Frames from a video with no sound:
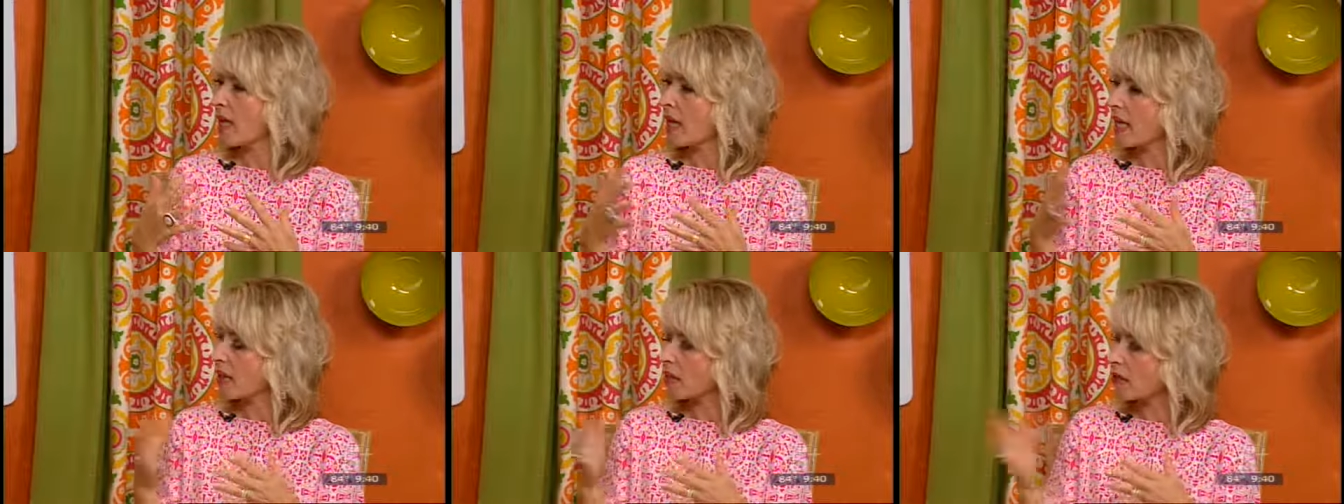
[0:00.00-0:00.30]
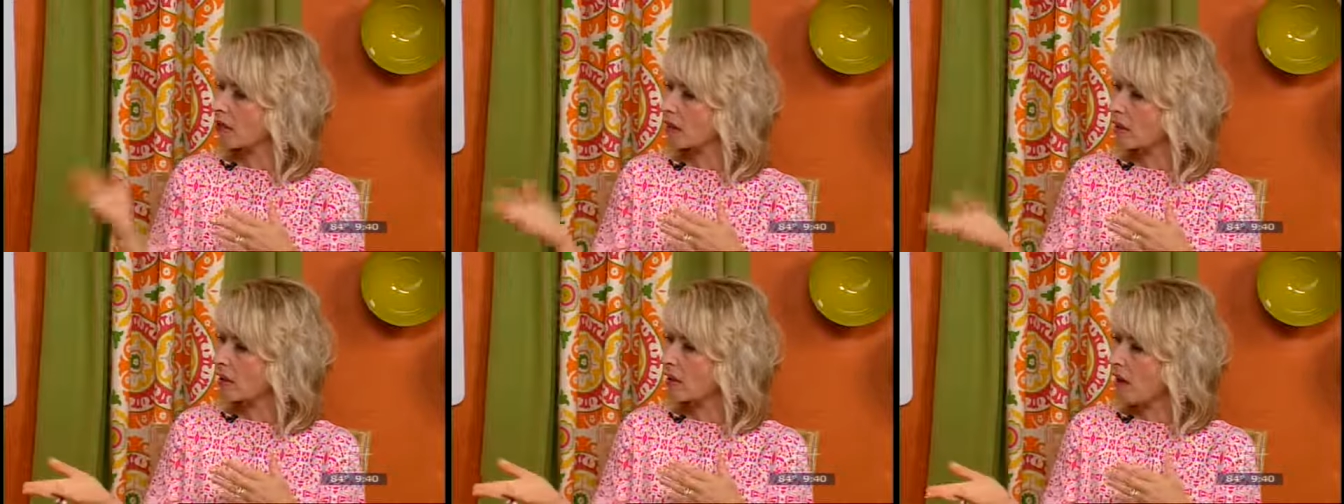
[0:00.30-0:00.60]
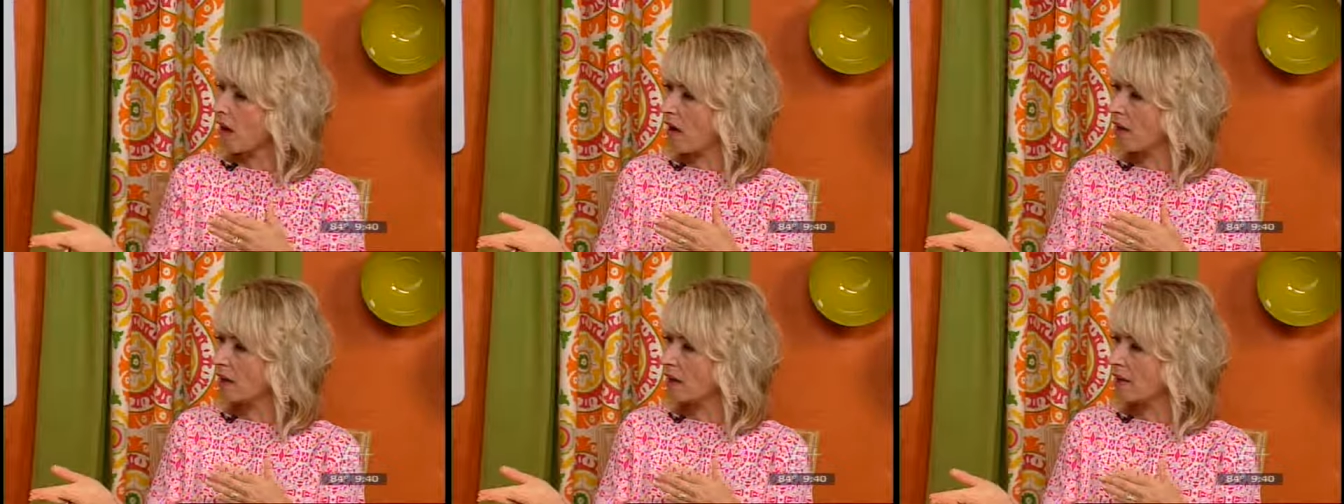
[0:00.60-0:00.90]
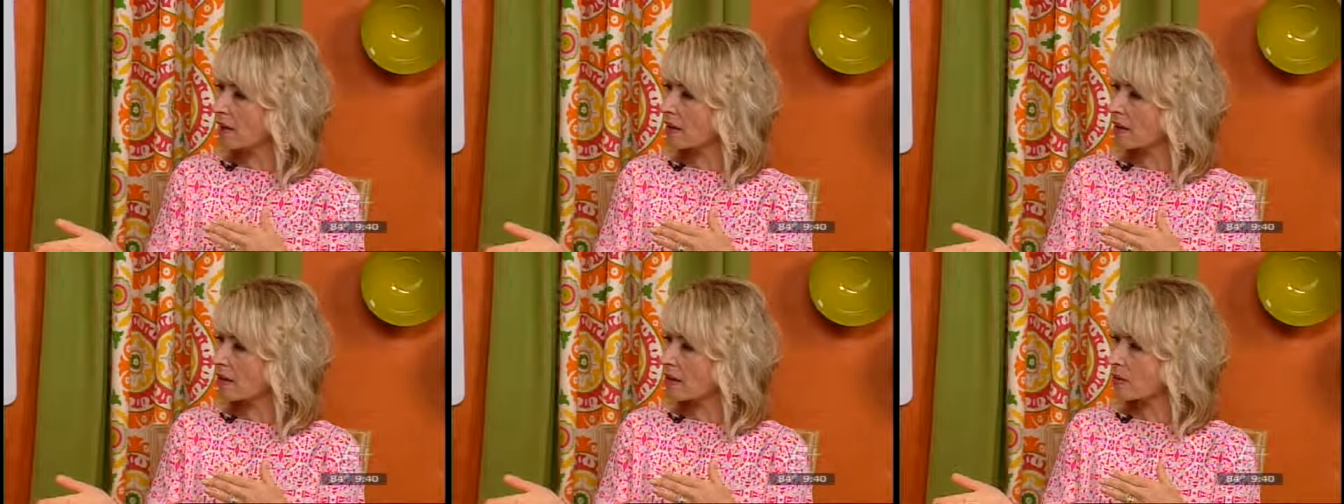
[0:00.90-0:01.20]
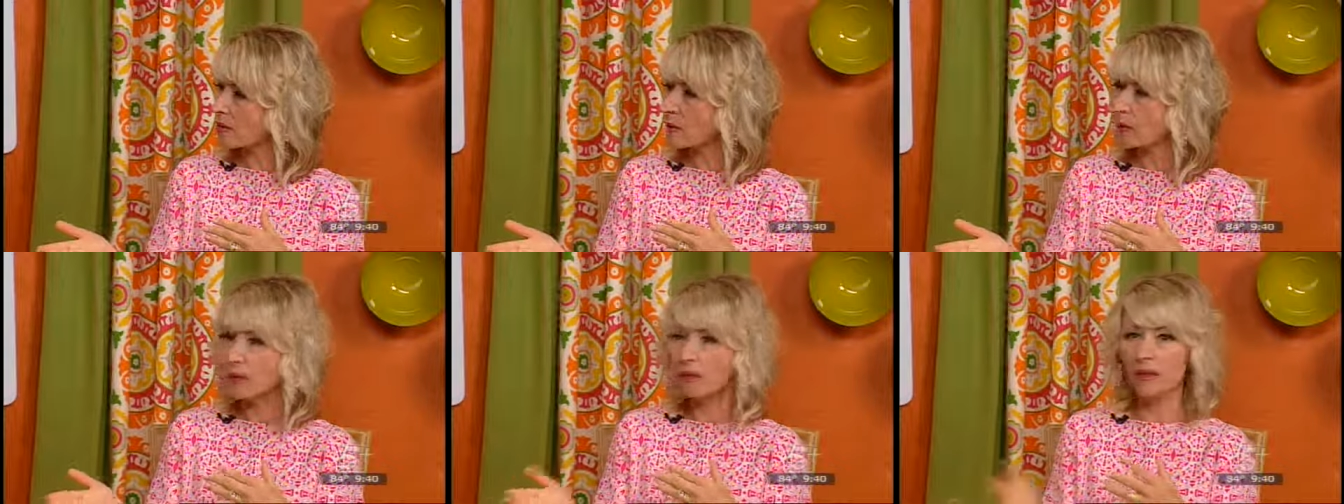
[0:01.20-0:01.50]
And you said awnings
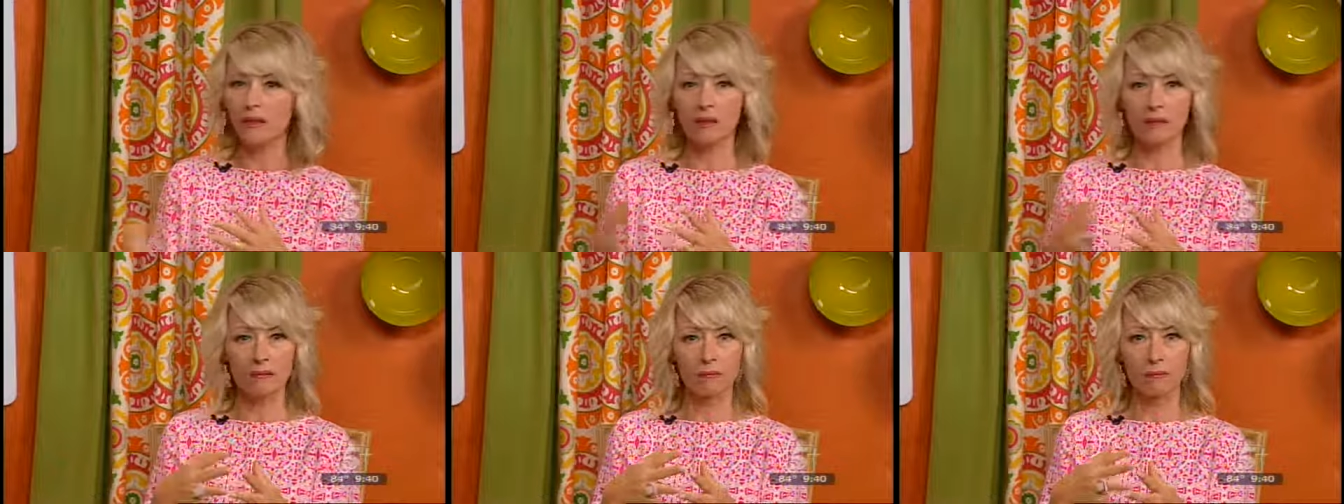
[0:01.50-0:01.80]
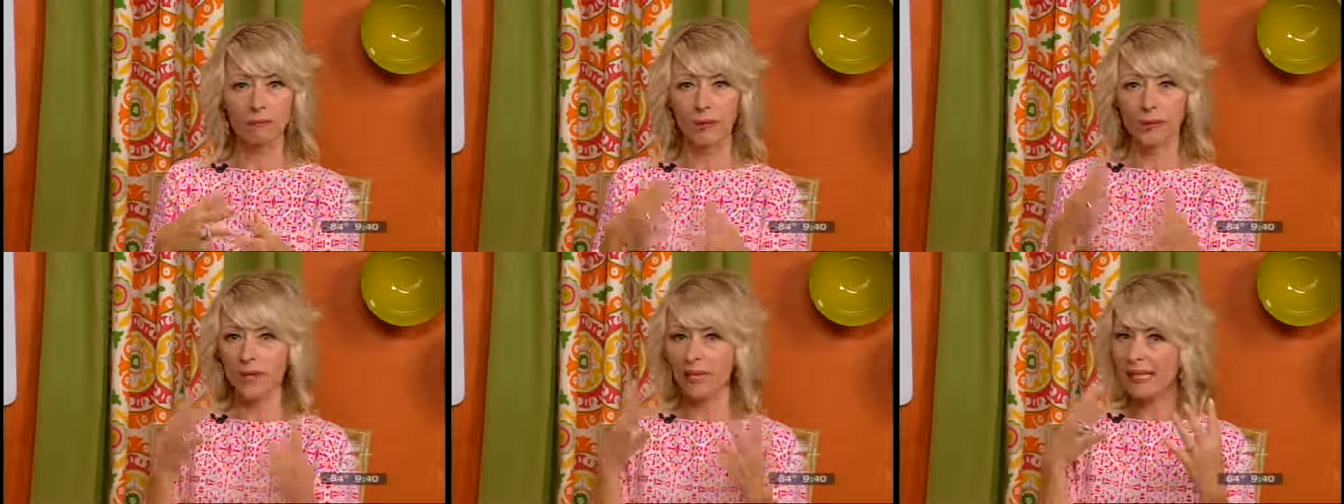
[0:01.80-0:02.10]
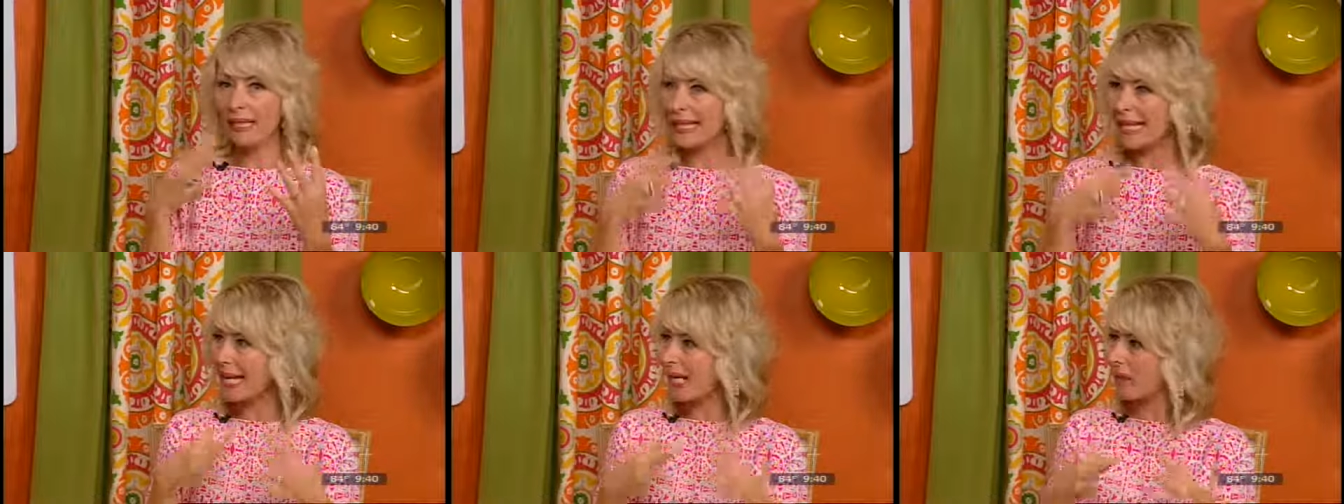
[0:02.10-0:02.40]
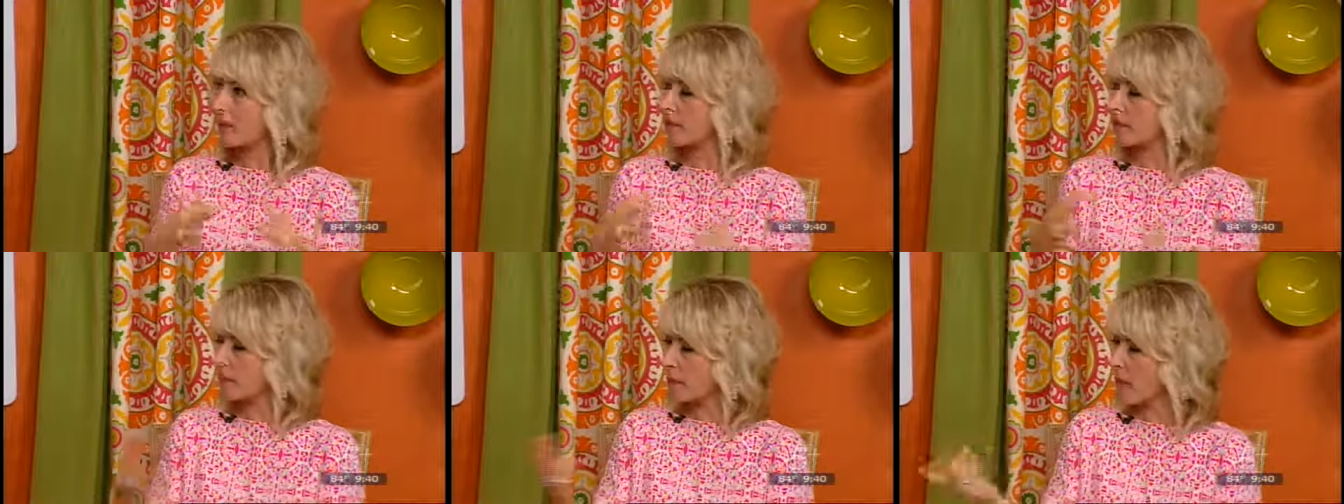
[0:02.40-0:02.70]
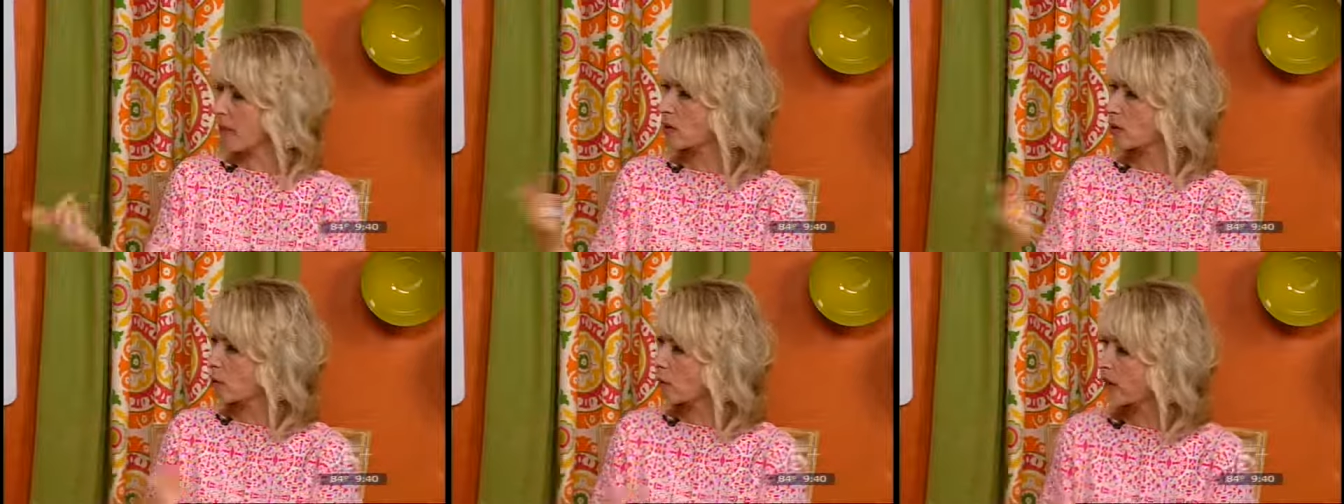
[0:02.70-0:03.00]
really bring it down
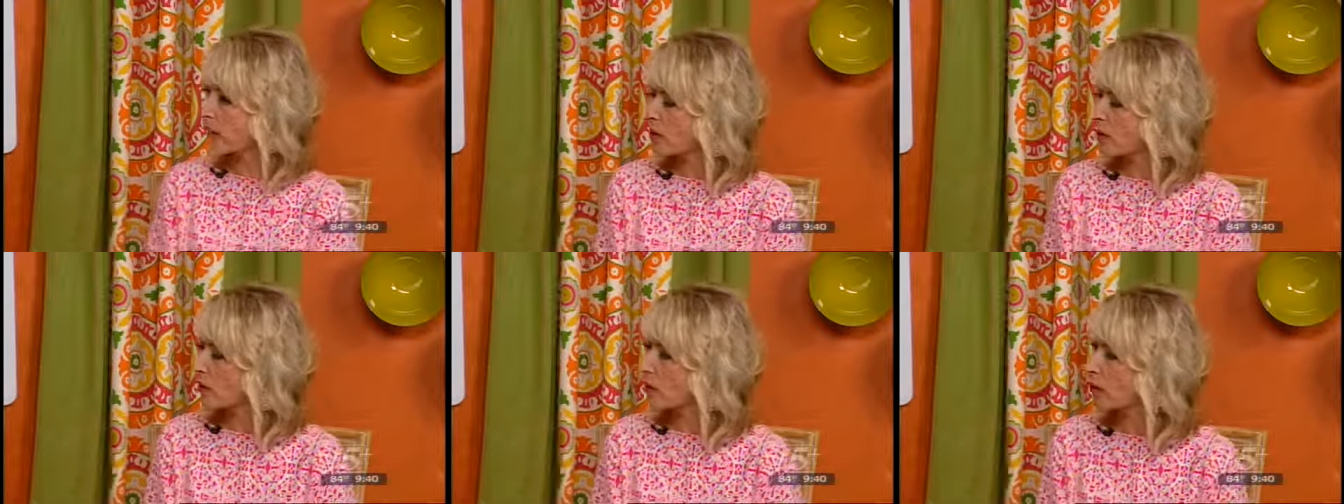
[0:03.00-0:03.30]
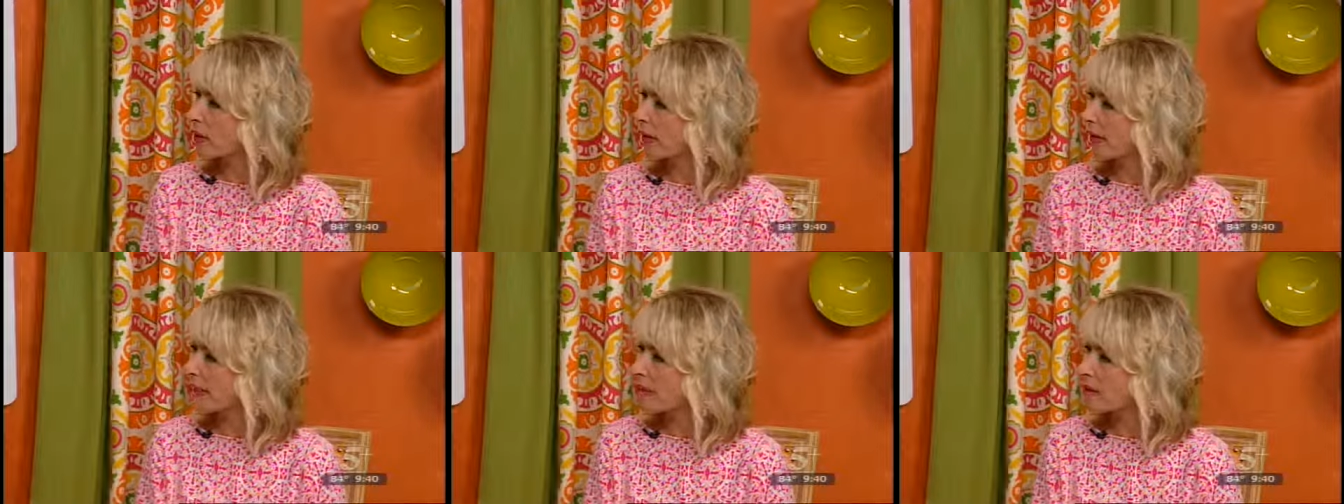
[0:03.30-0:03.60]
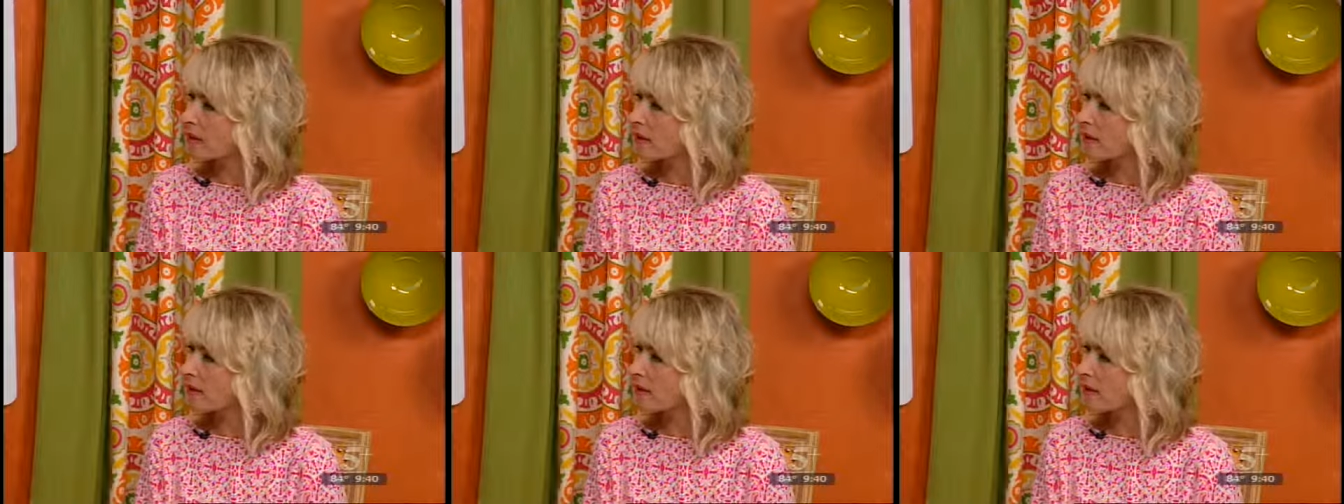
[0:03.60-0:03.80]
about 20 degrees.